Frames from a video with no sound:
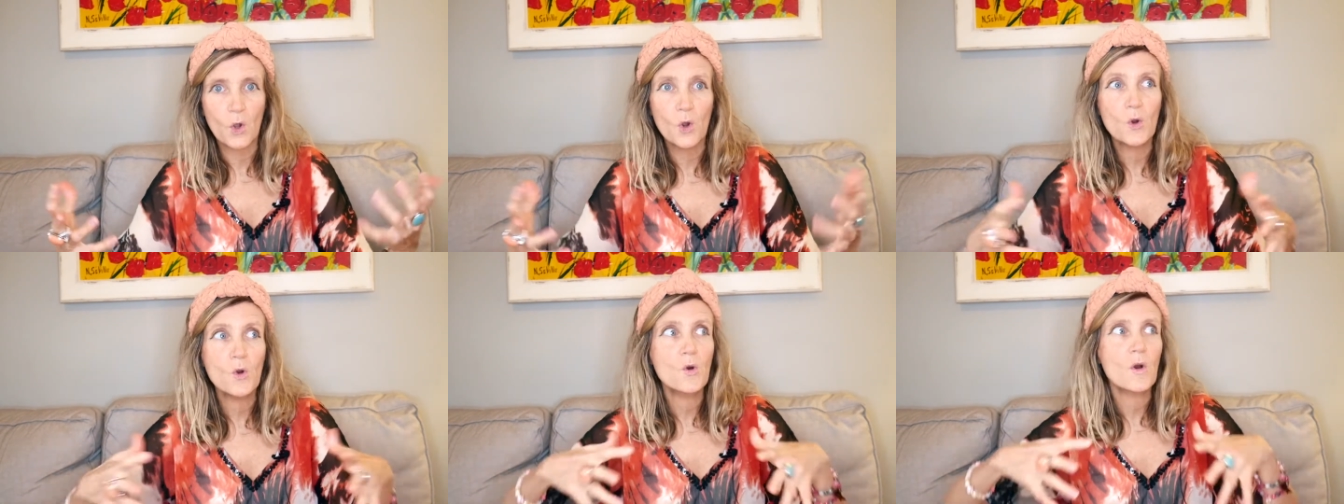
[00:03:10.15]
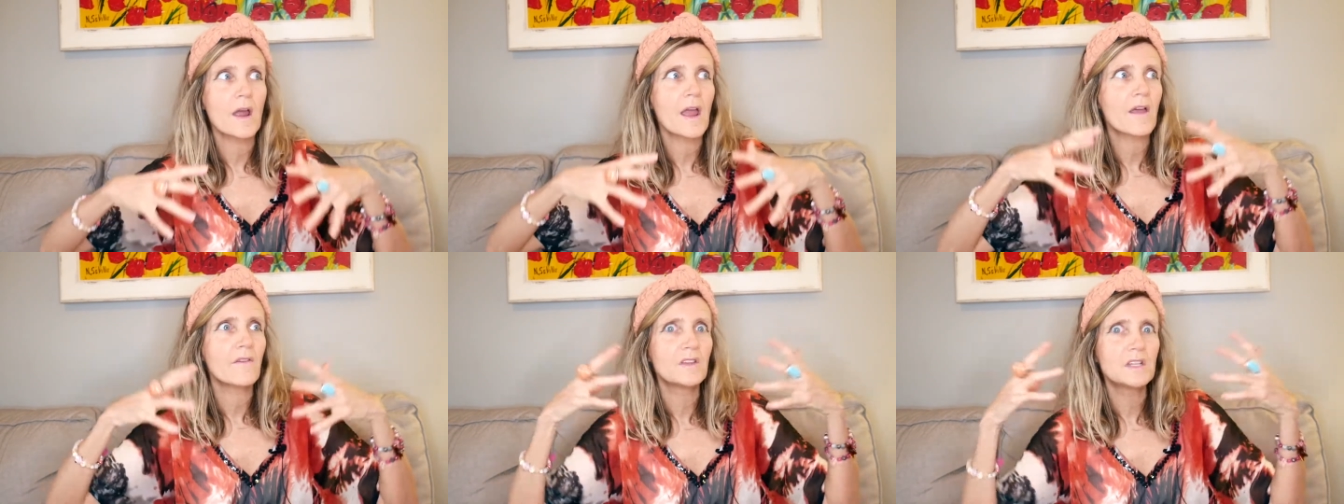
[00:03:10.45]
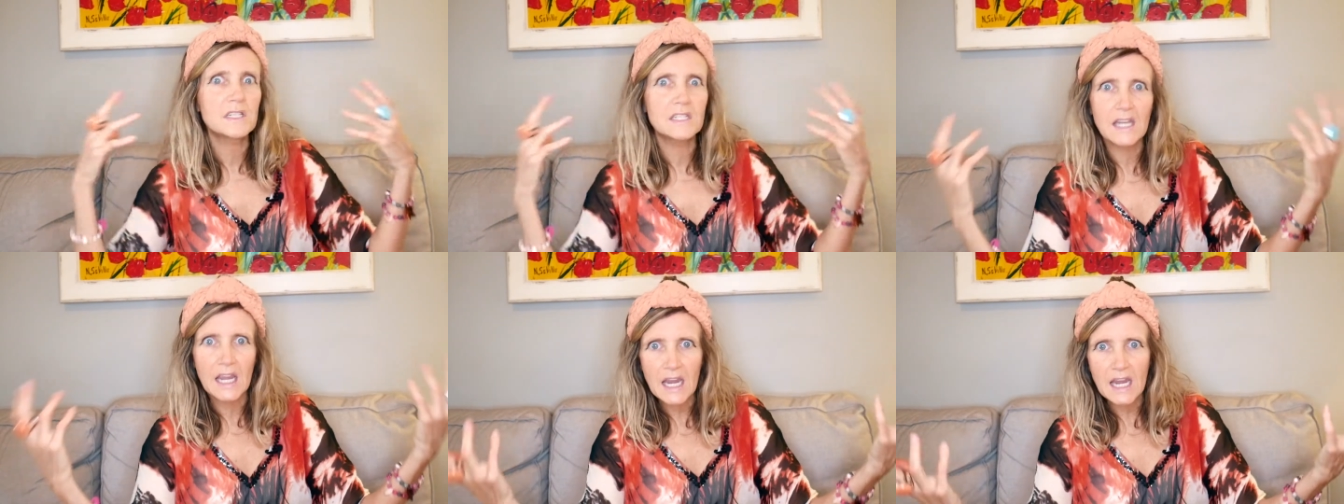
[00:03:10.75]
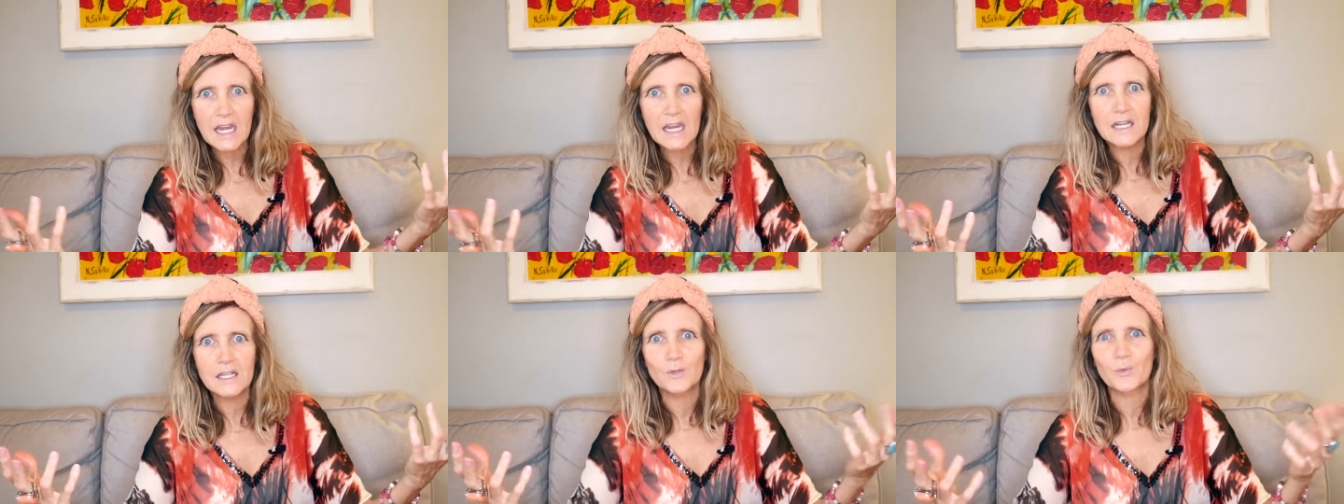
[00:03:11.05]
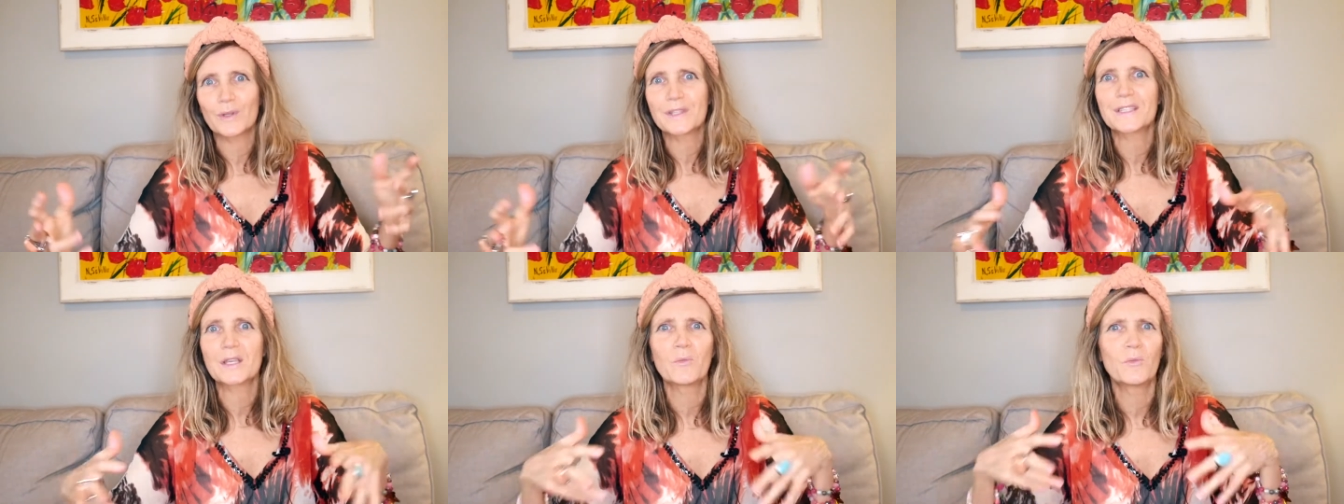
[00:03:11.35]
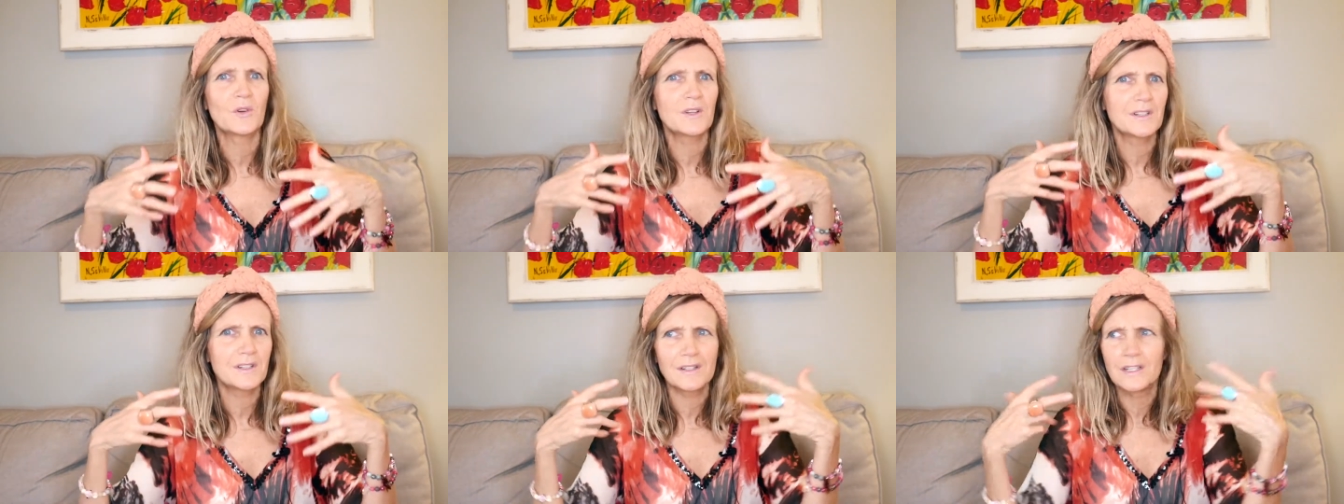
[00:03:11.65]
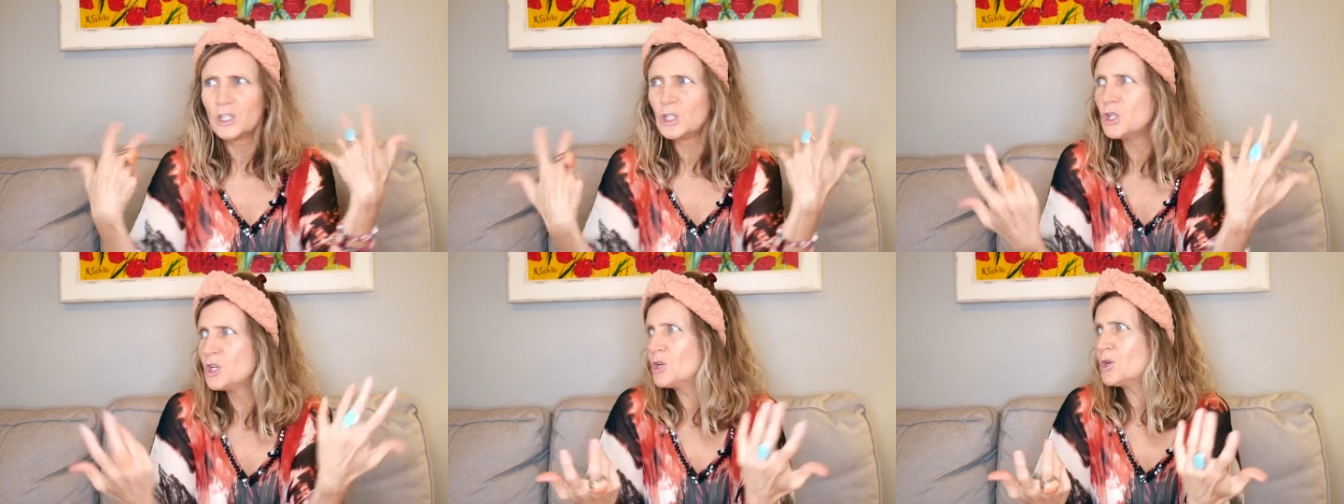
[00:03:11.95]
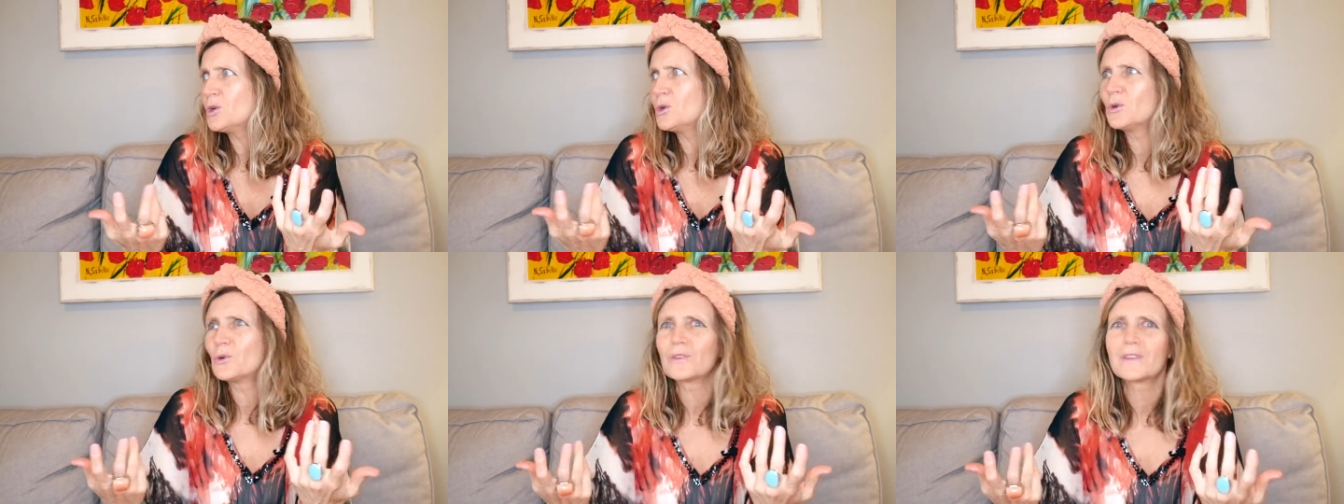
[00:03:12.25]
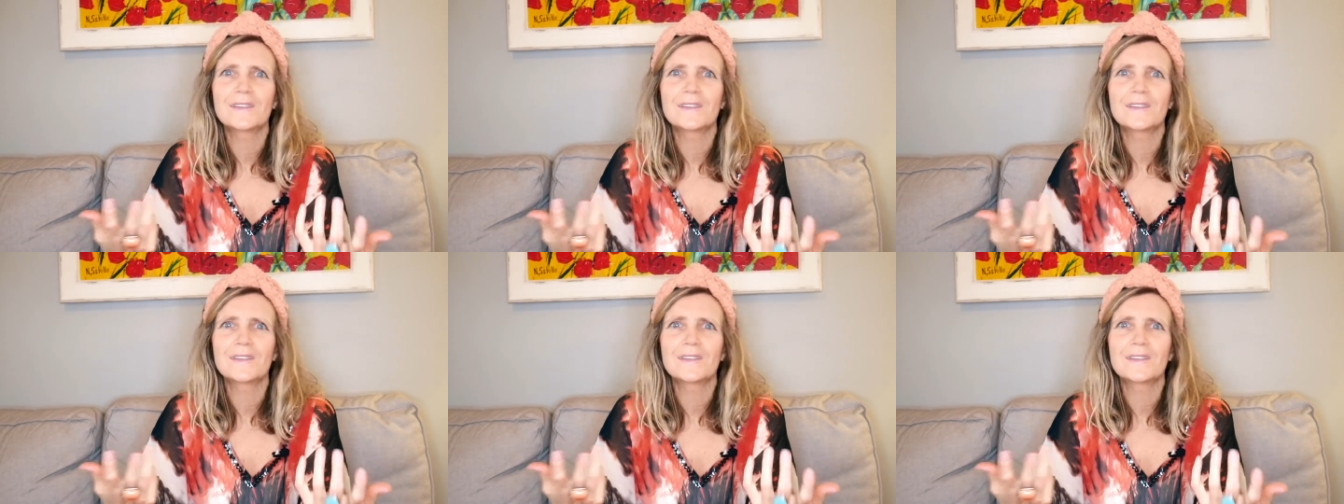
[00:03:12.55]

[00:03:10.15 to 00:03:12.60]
Oh, I have a date with someone new.